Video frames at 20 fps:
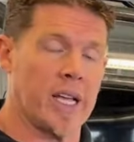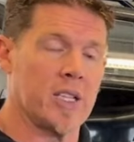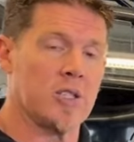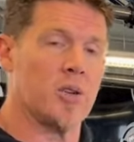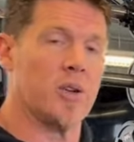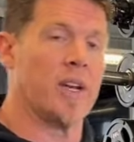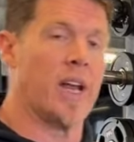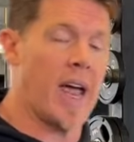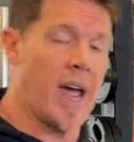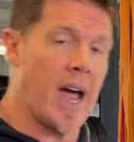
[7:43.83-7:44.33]
So
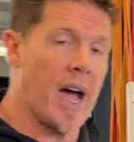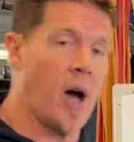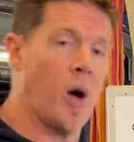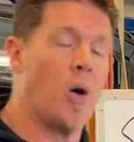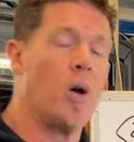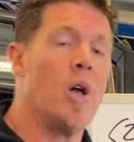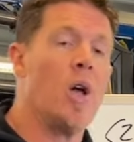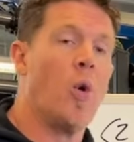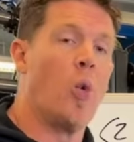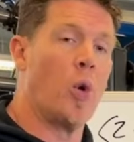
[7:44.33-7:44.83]
now
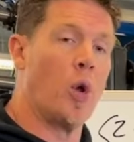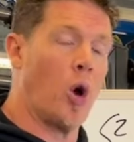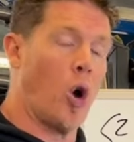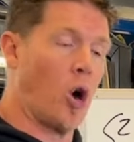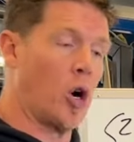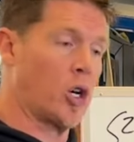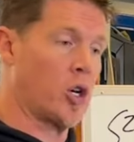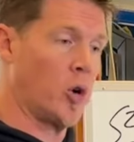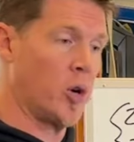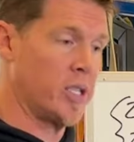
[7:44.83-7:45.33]
we
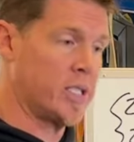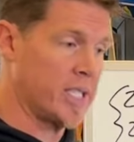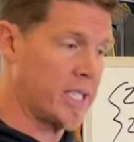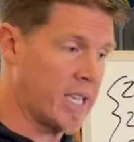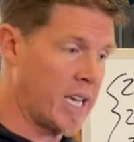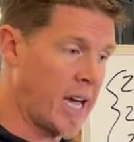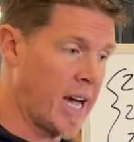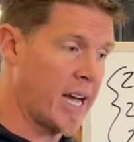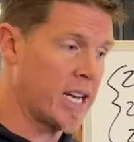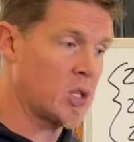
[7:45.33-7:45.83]
are going to
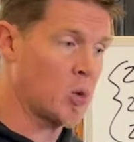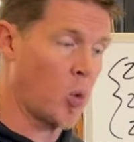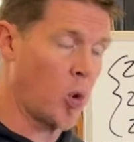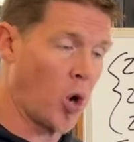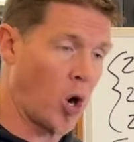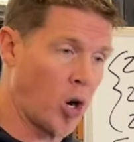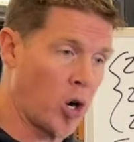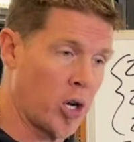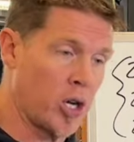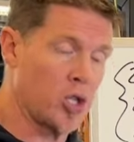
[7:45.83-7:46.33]
catch, we
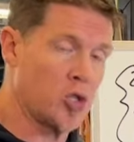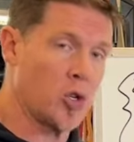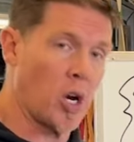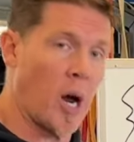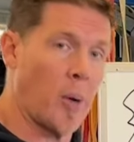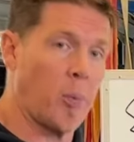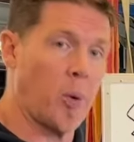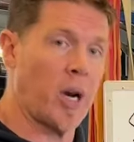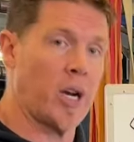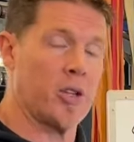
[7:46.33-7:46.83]
are going to
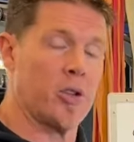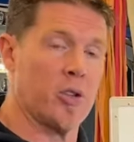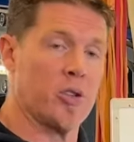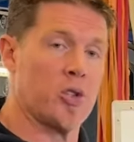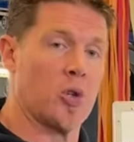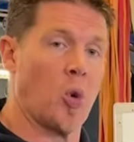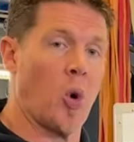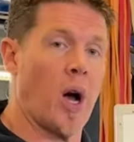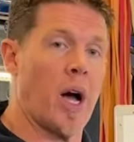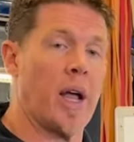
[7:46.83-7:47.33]
drop right into the
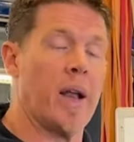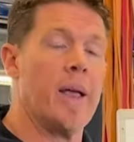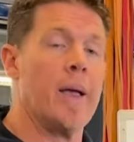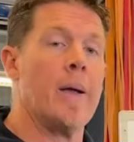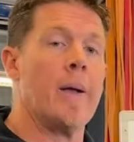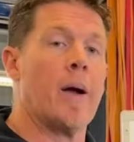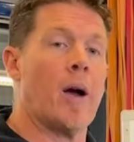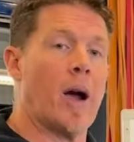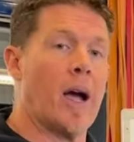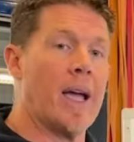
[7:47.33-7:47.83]
squat,
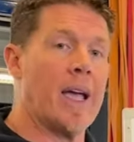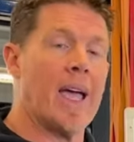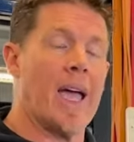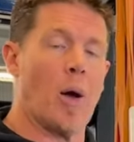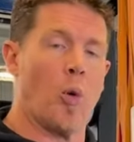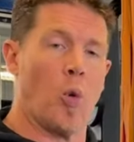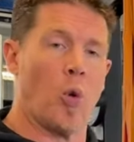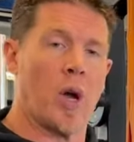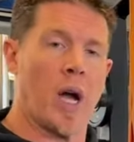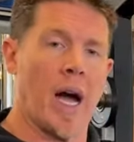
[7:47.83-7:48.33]
all right? And
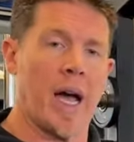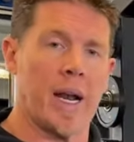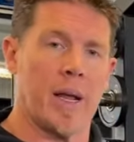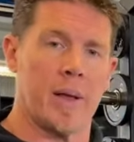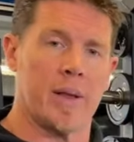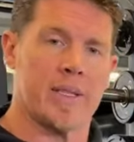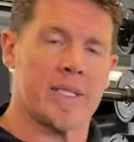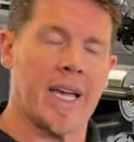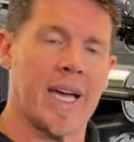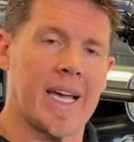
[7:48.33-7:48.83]
we'll kind
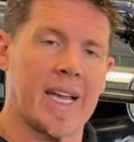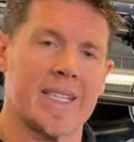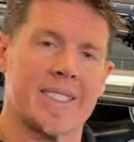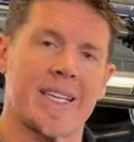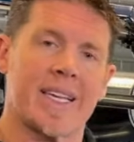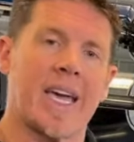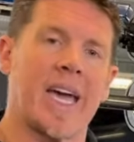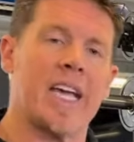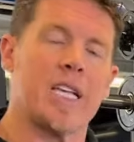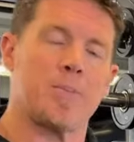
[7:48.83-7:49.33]
of take it as a
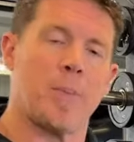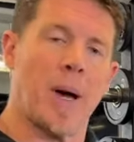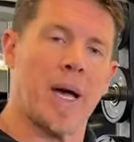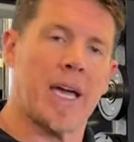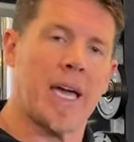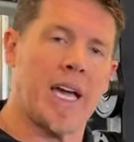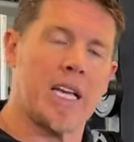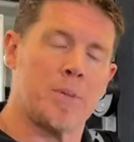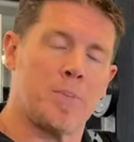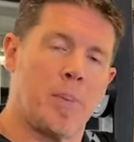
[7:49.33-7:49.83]

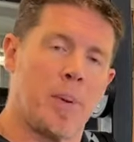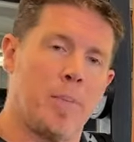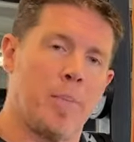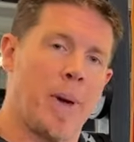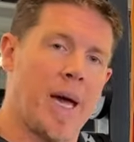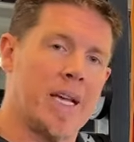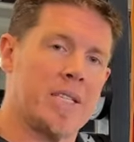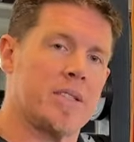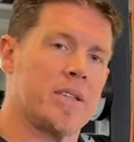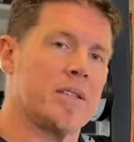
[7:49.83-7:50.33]
case-by-case
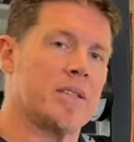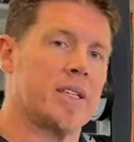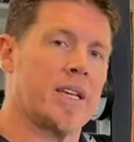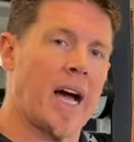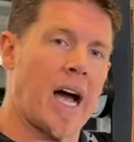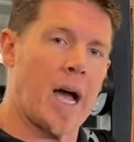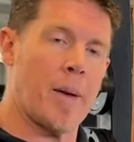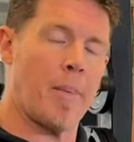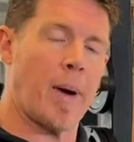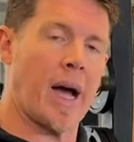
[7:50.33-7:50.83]
basis,
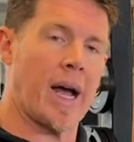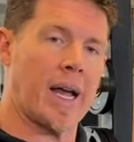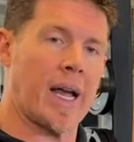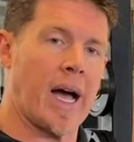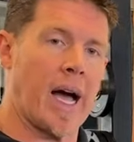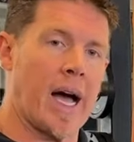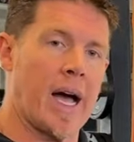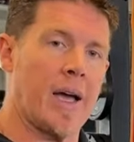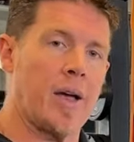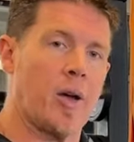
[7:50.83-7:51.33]
guy by
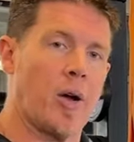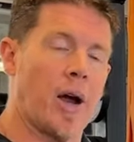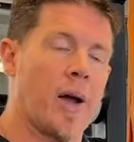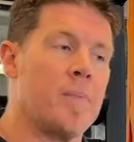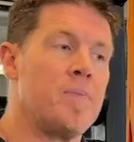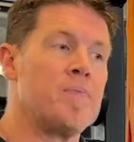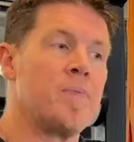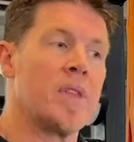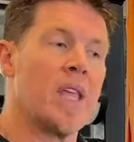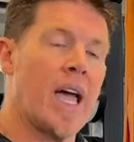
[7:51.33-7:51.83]
guy, all right?
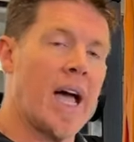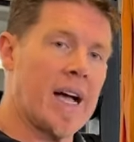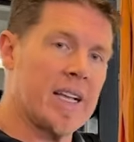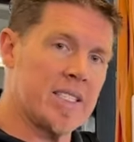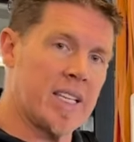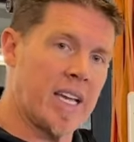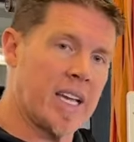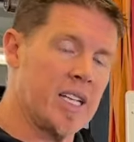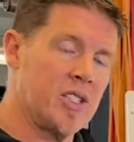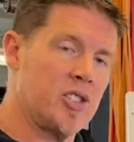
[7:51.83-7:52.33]
As
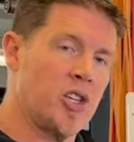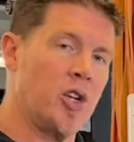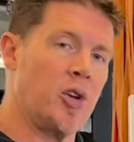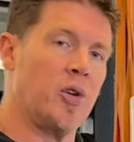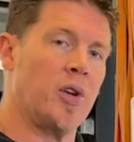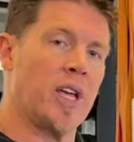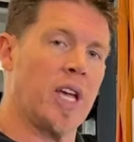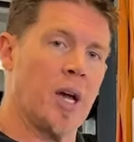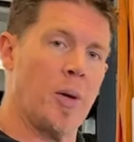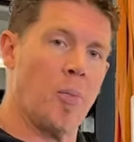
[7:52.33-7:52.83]
they continue
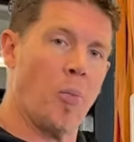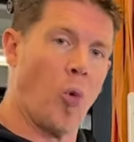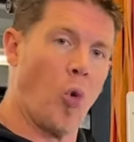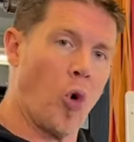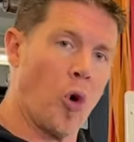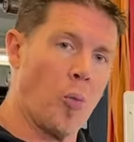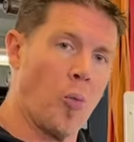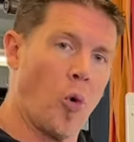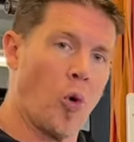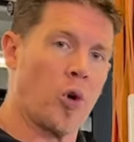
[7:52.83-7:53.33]
to get more
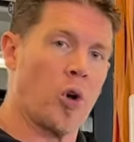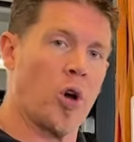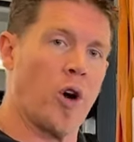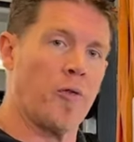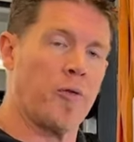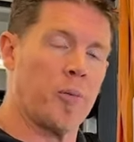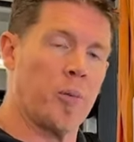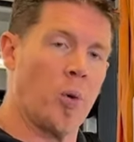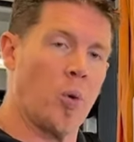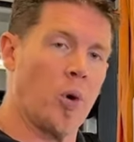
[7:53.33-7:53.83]
and more
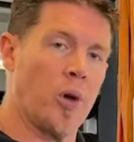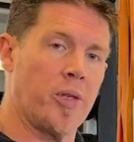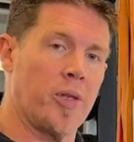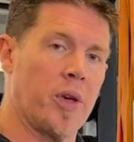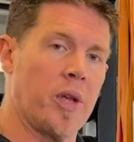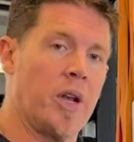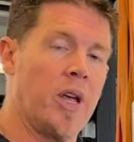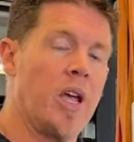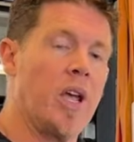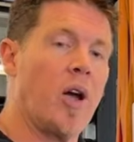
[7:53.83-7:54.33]
comfortable with
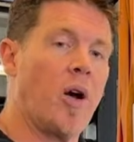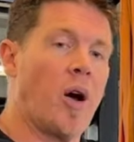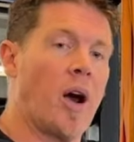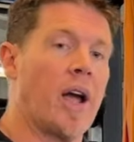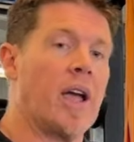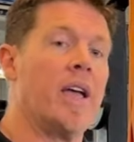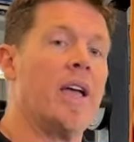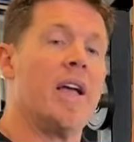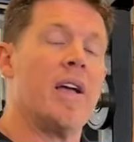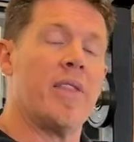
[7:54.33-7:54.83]
it, all
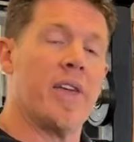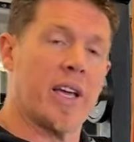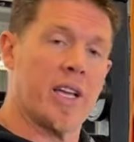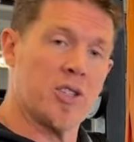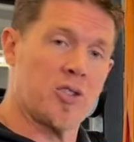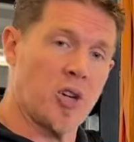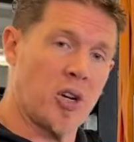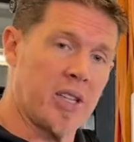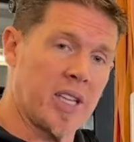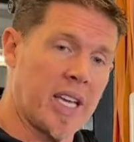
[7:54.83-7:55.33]
right? They can
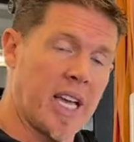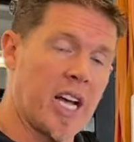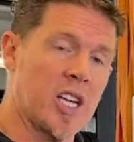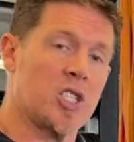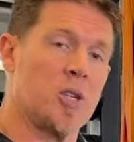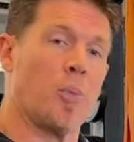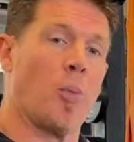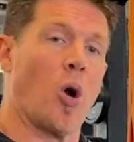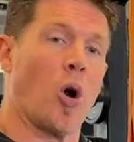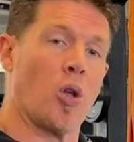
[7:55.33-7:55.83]
start to catch
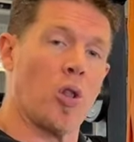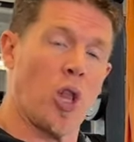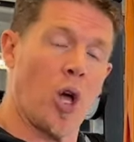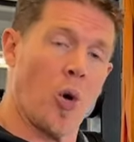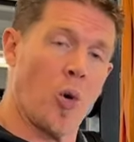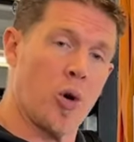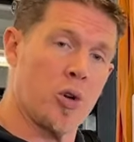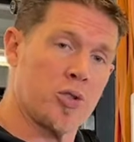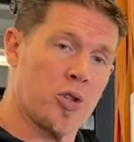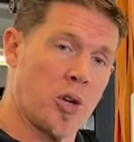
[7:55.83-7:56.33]
the bar
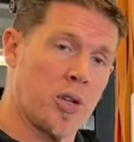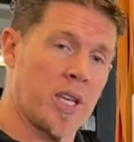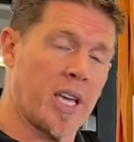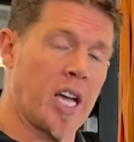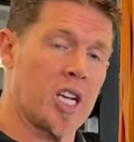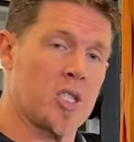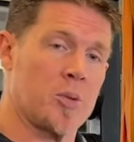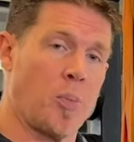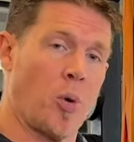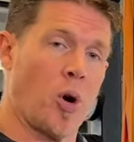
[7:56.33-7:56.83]
lower, start to
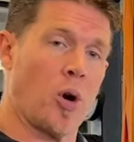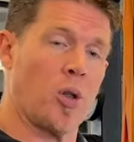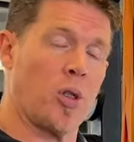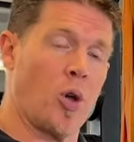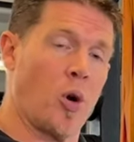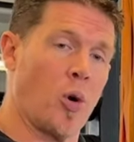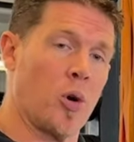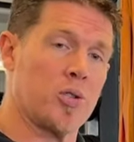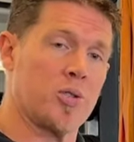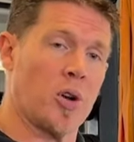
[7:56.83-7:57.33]
catch the bar
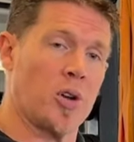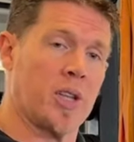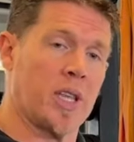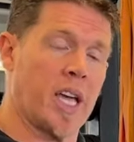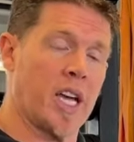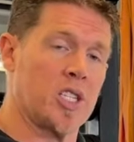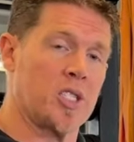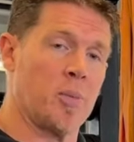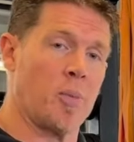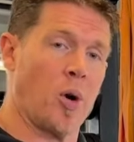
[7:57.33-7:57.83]
lower, start to
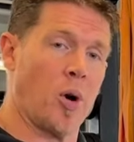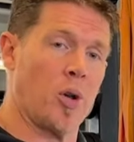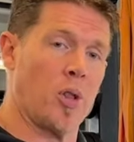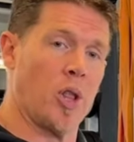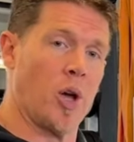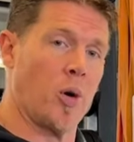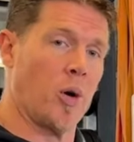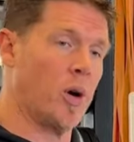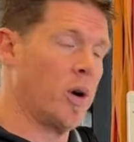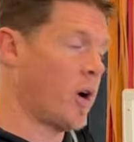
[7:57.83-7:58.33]
catch the bar
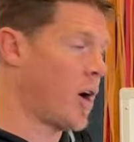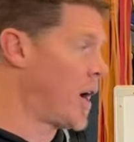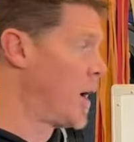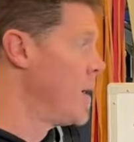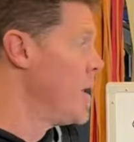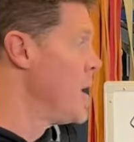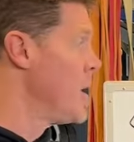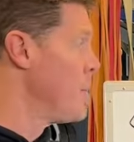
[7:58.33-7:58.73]
lower, all right?